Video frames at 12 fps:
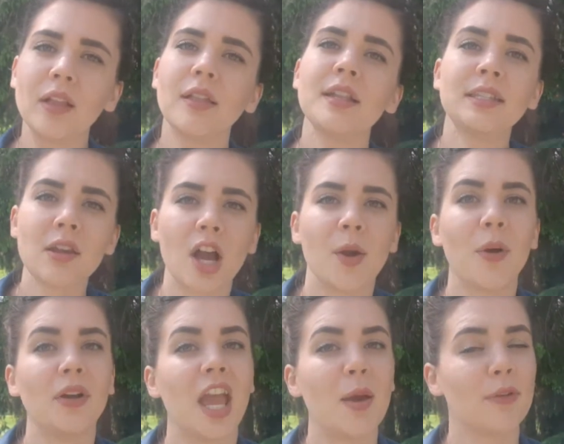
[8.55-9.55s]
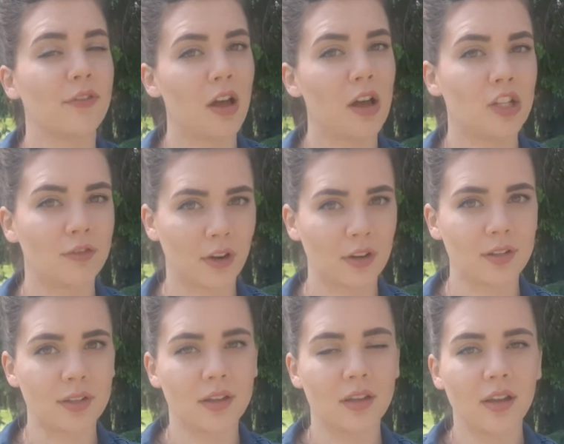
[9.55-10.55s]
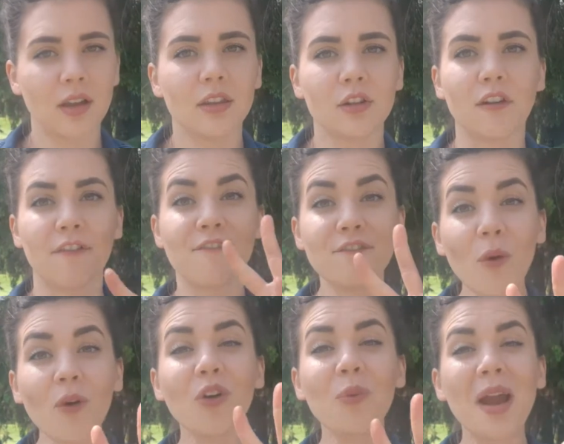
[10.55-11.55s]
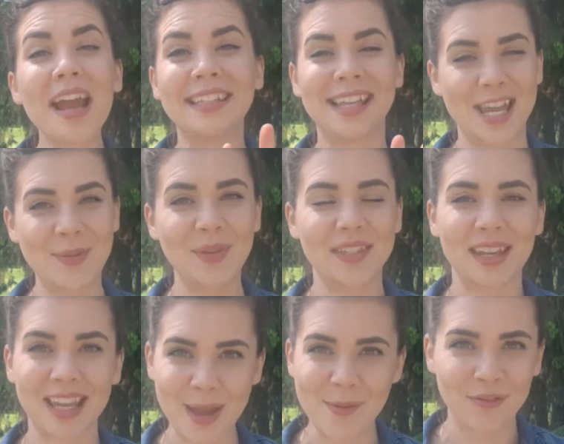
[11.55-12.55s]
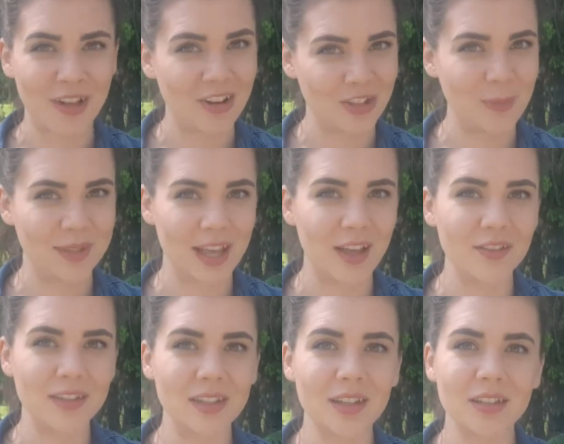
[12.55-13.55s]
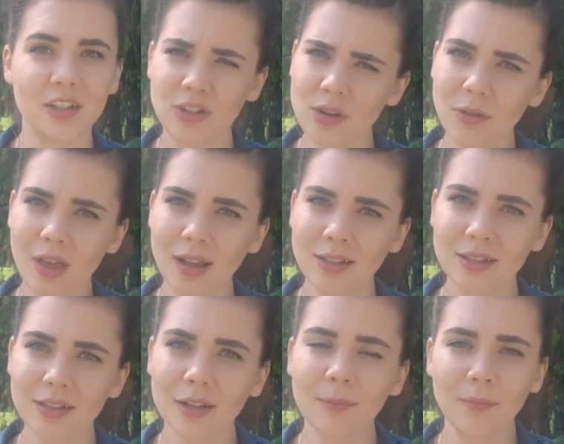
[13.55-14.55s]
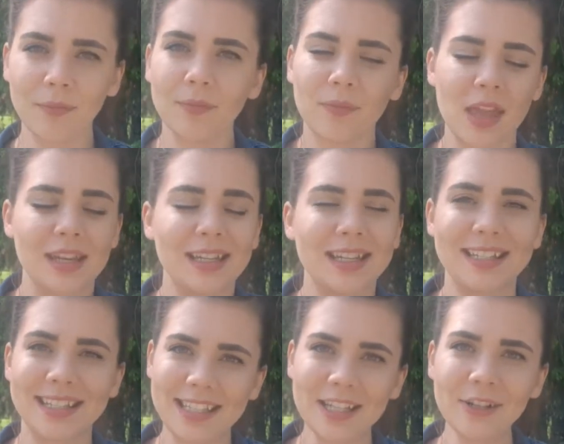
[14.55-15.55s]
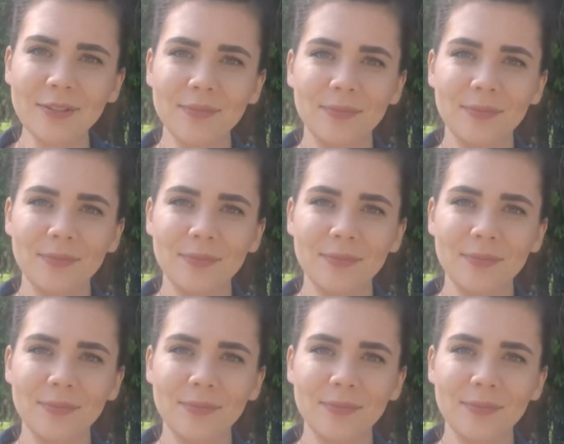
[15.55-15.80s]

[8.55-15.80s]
Let's talk about camouflage first. There are 4 ways animals can camouflage themselves. Did you know that? They can conceal,